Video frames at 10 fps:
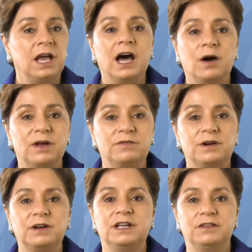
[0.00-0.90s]

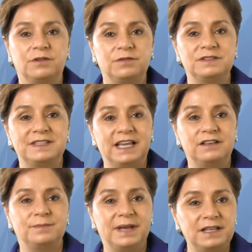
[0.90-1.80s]
However, it often
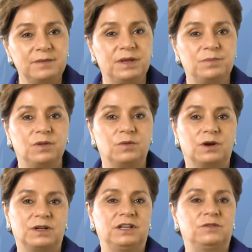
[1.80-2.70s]
takes many people
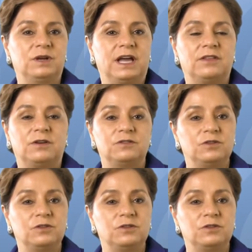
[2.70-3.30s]
working together